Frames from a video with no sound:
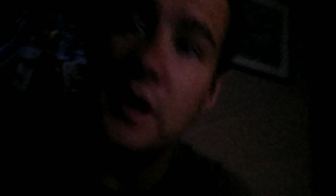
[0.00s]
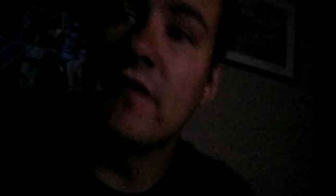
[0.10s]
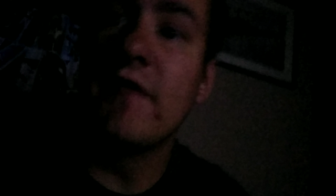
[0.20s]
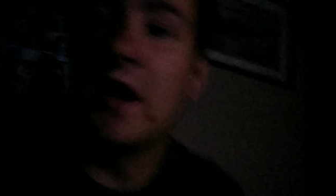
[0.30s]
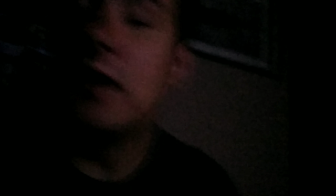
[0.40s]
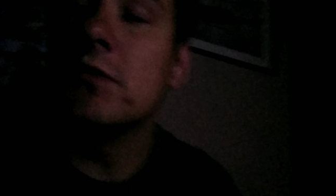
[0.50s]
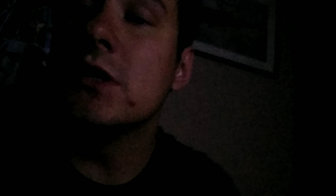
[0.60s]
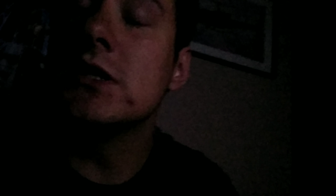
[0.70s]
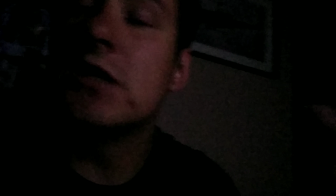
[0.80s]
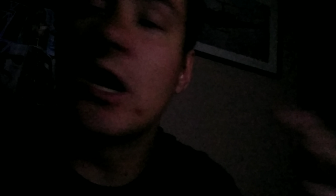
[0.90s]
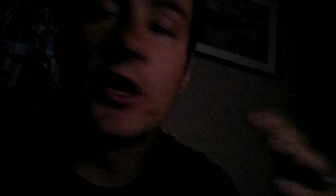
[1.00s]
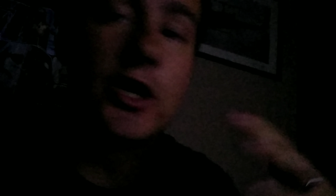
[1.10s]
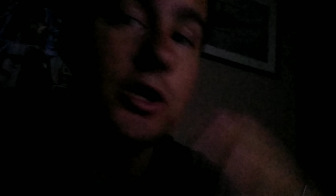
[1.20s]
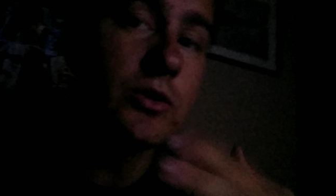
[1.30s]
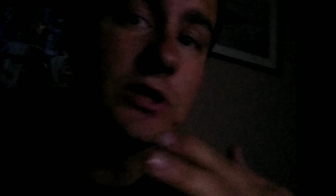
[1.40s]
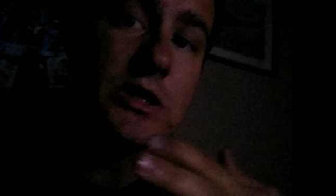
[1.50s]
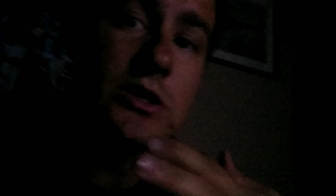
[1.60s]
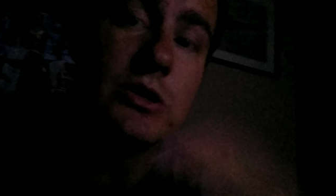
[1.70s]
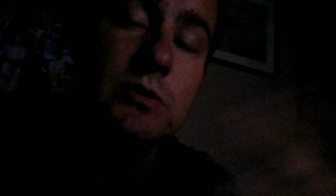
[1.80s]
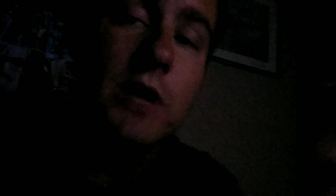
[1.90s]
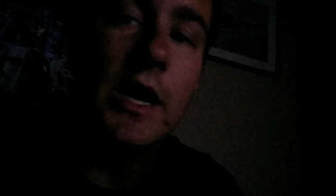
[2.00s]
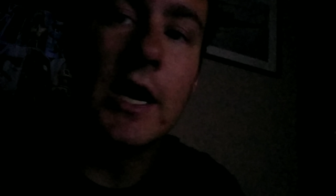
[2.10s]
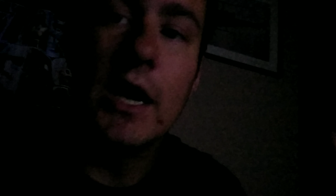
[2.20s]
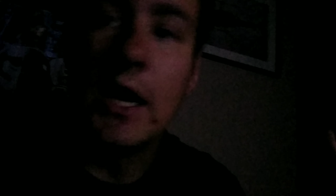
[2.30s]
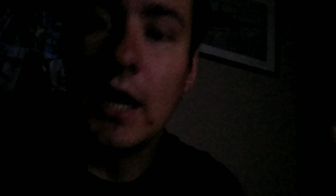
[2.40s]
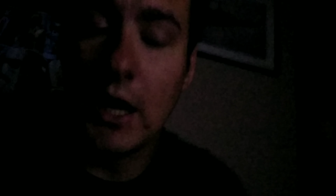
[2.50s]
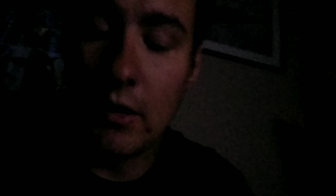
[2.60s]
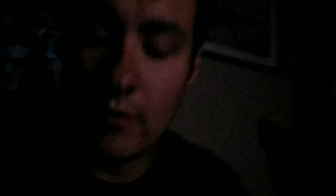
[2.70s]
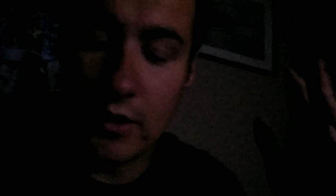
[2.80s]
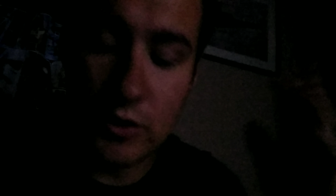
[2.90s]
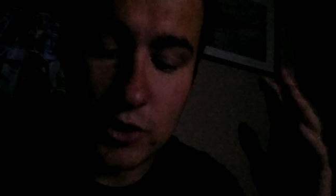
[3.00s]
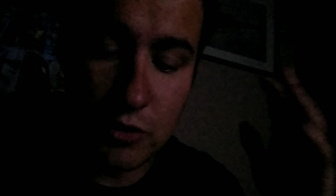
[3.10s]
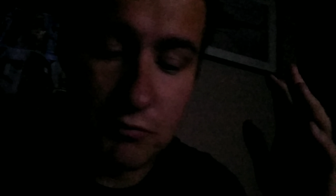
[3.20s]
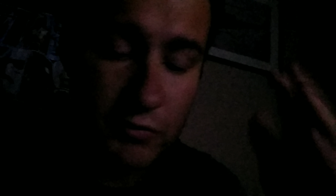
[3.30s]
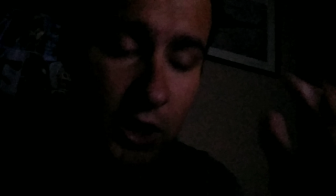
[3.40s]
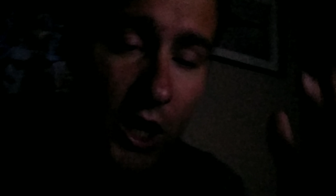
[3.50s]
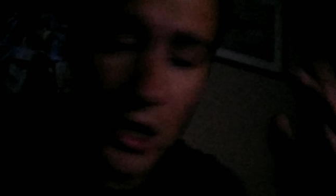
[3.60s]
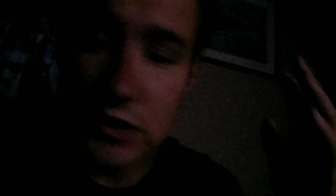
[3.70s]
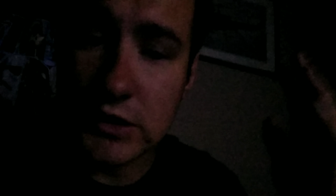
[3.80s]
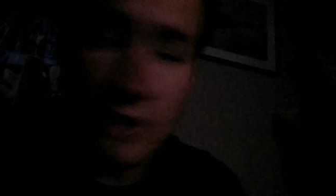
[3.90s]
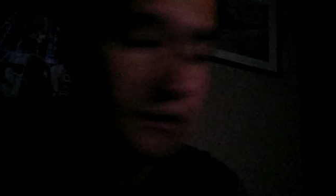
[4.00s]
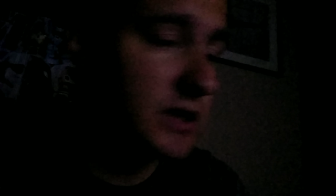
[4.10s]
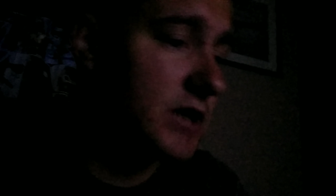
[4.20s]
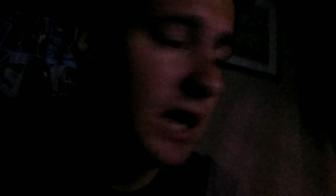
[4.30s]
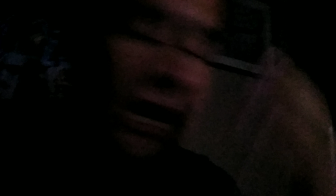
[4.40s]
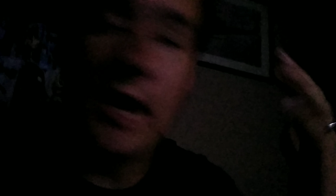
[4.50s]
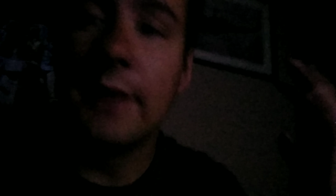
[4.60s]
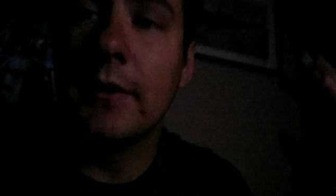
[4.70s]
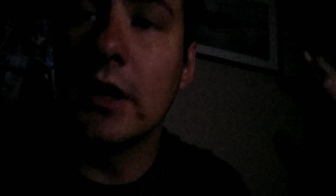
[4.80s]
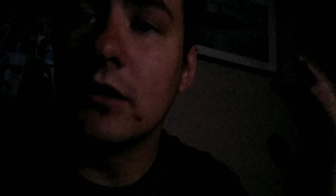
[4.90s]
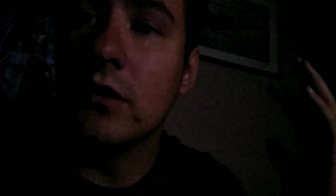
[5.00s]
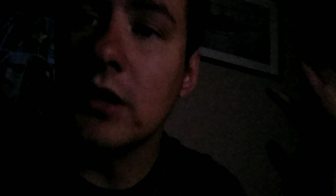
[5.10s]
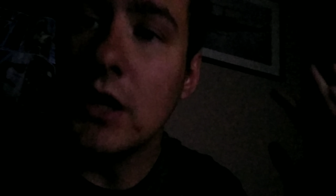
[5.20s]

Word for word: be famous on YouTube and when I do blogs every time and